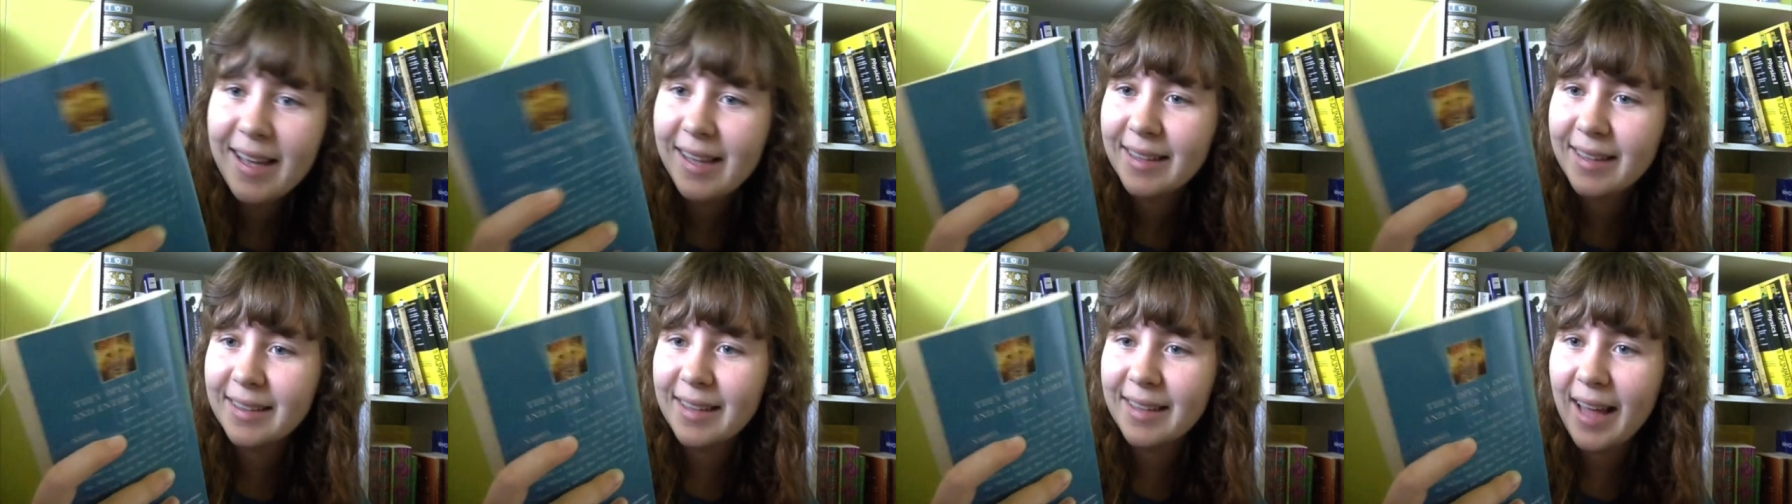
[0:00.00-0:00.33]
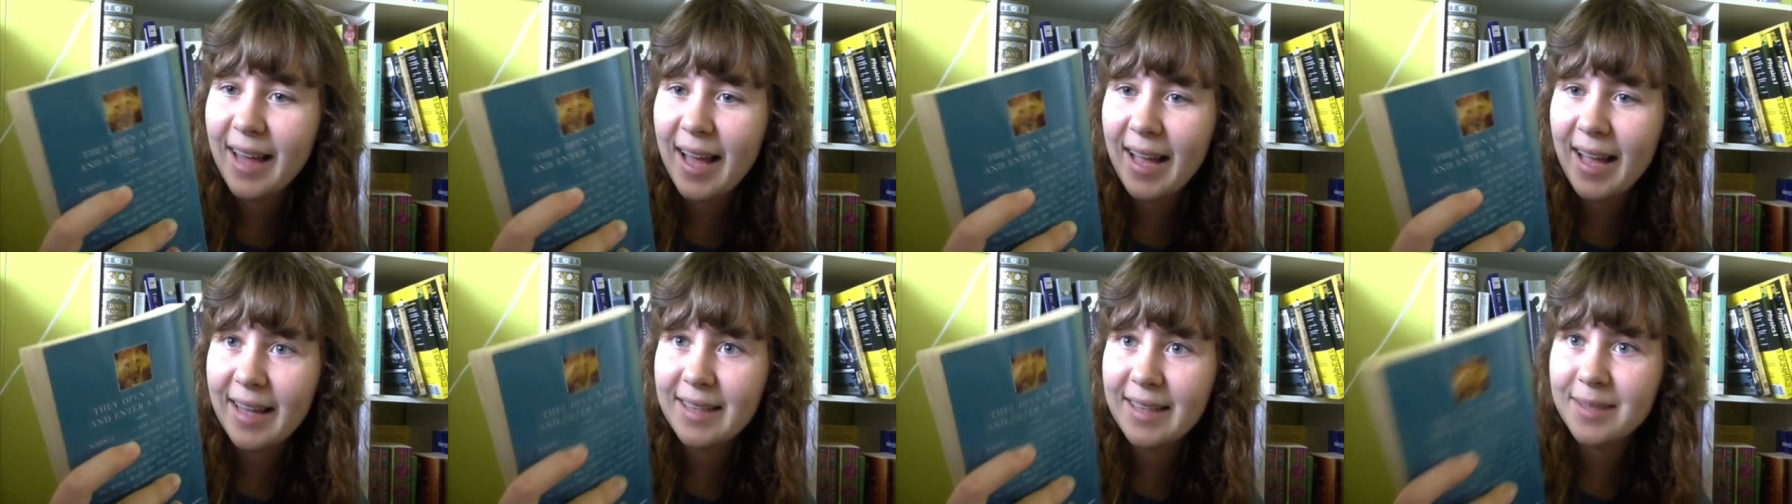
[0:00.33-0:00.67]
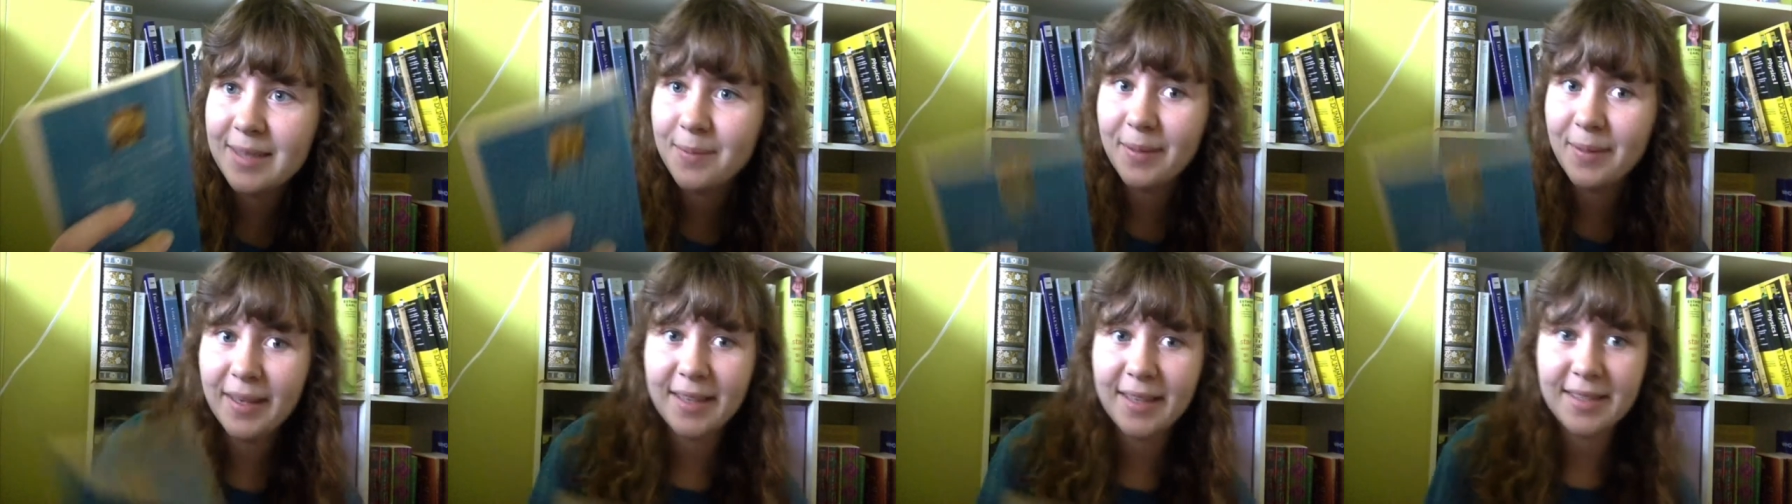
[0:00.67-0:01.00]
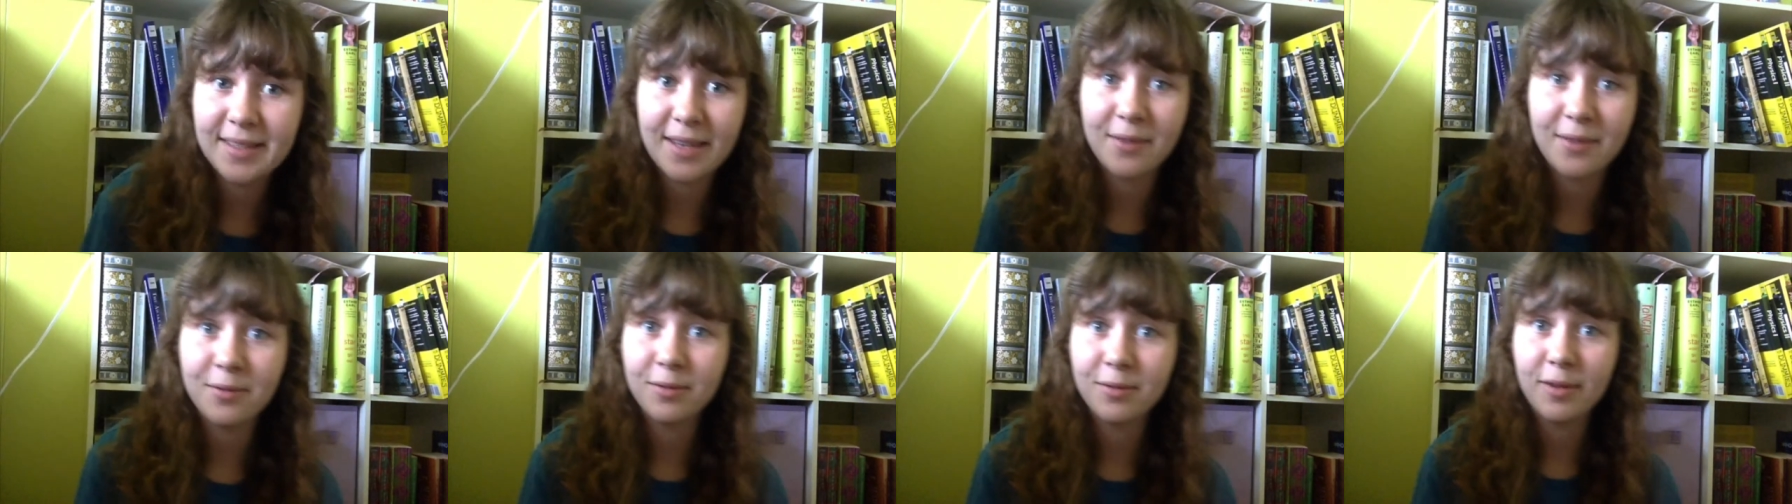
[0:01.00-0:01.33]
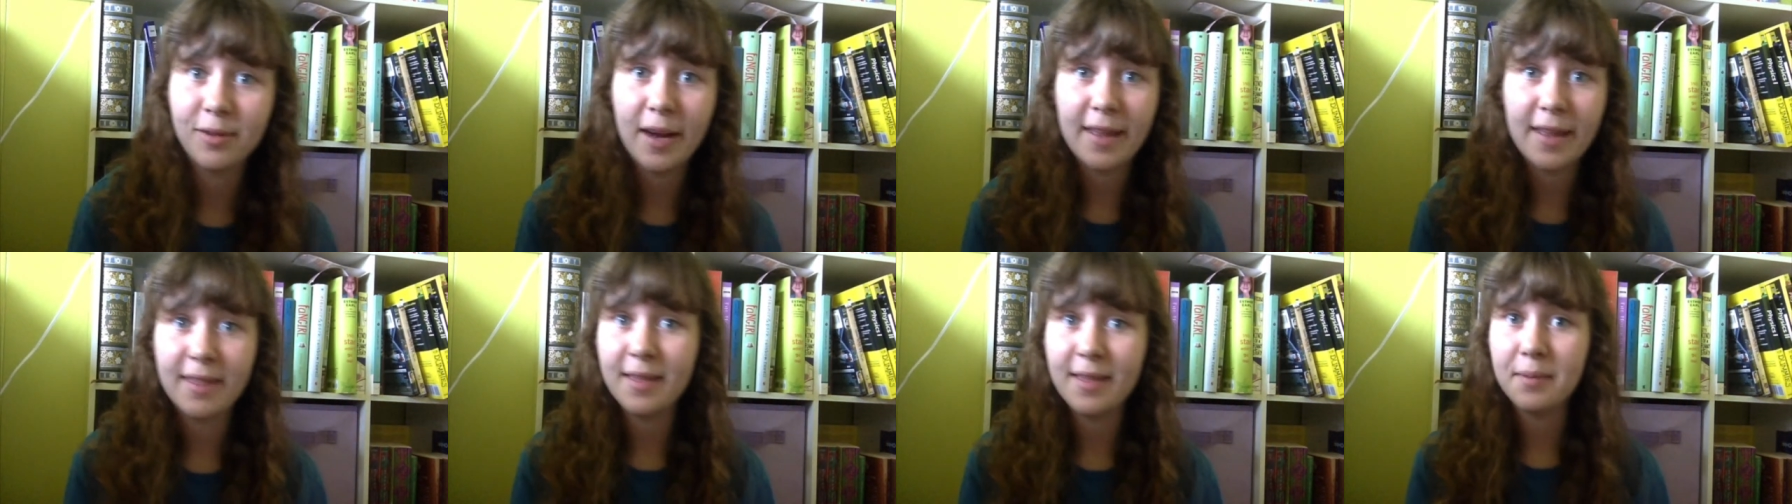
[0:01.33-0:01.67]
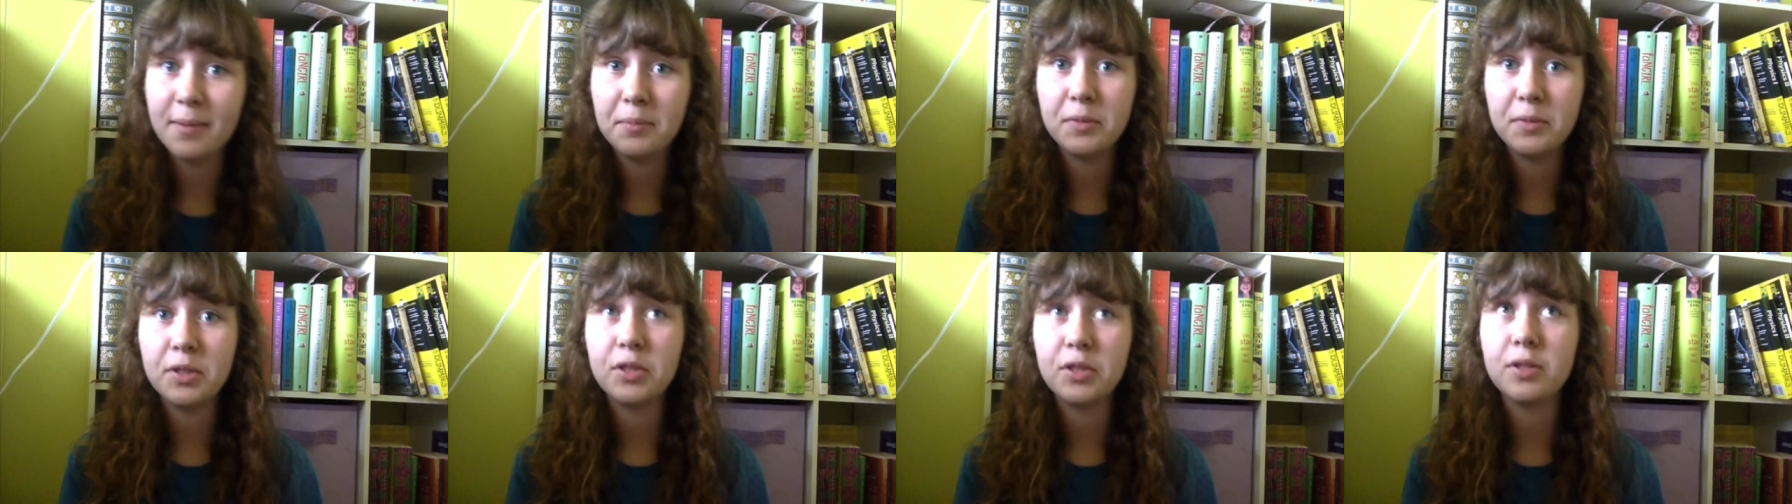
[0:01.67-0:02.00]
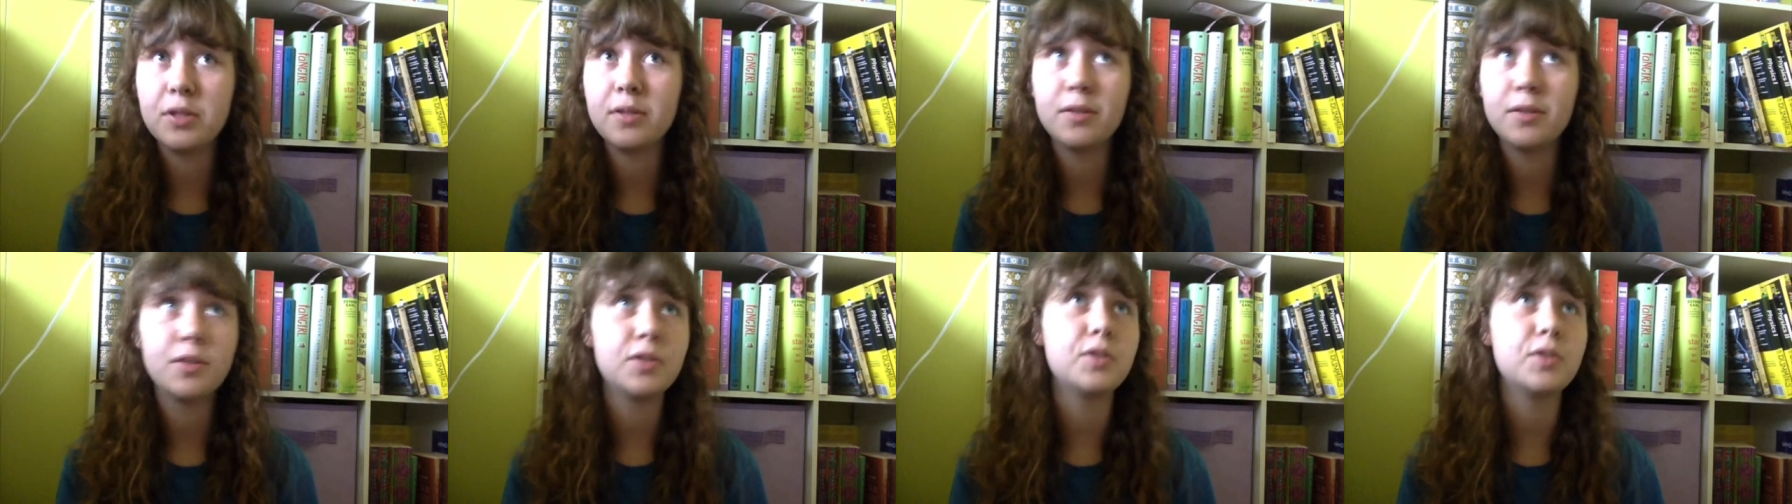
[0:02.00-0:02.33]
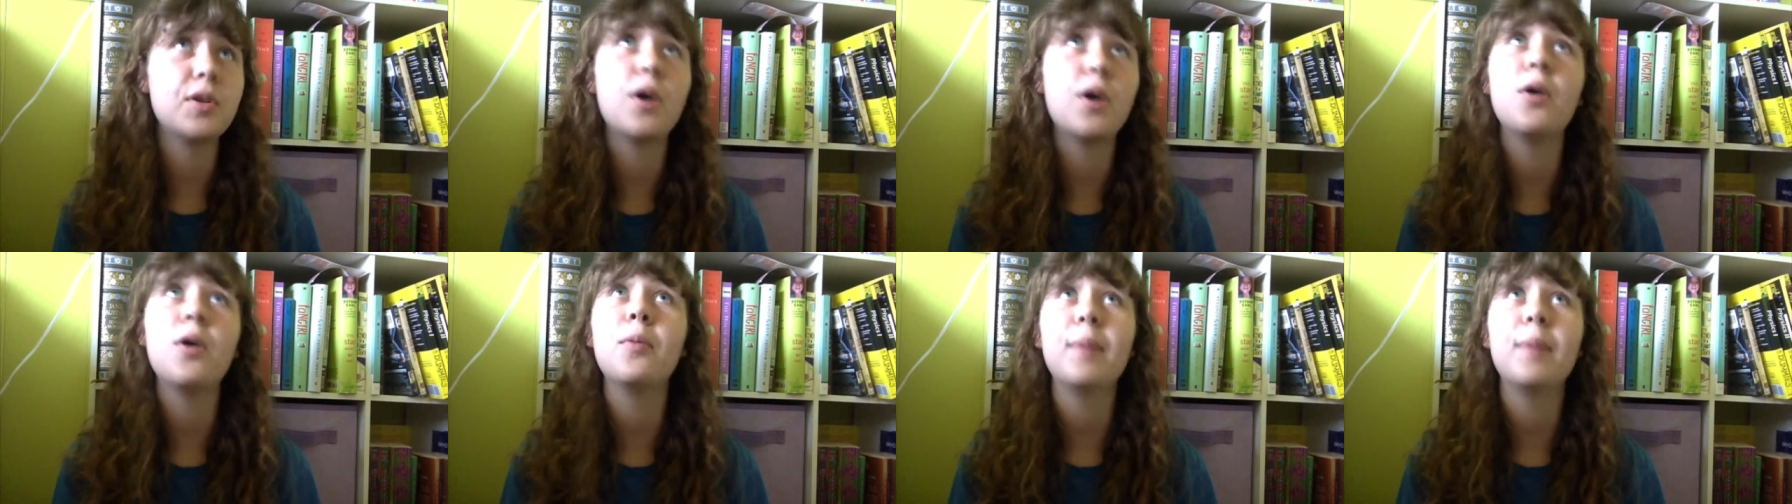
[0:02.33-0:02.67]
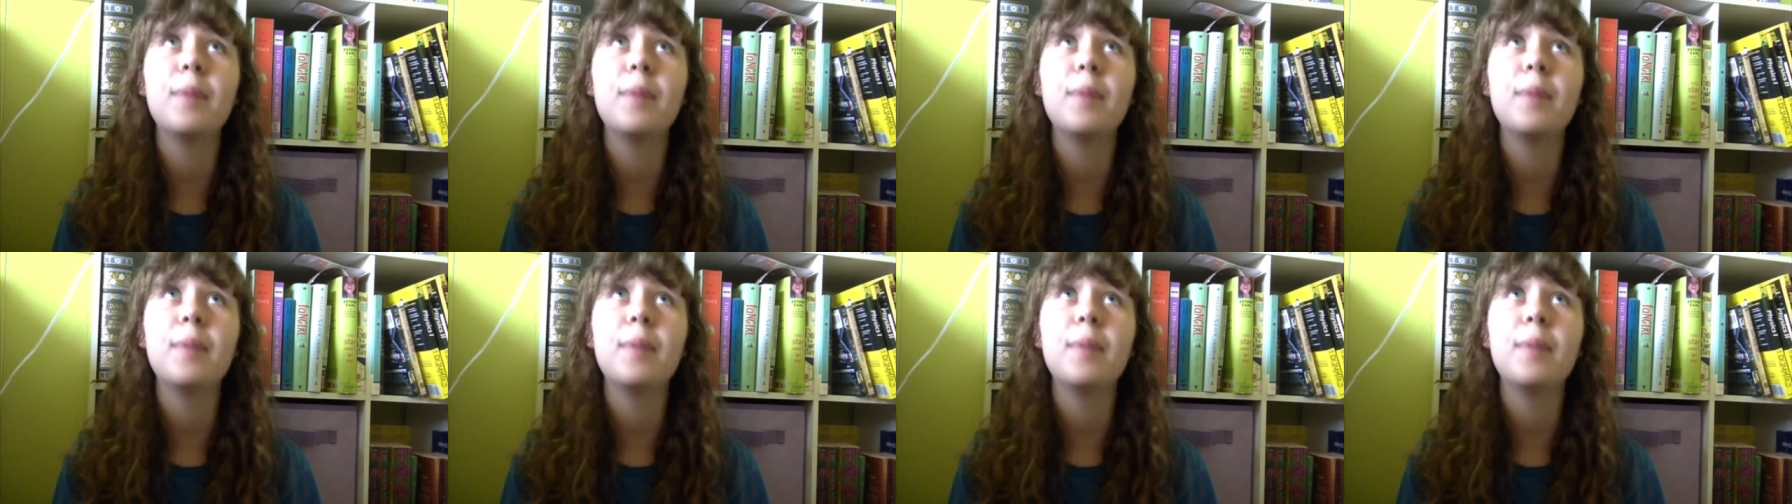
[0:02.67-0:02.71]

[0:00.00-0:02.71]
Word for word: lined because I've read them so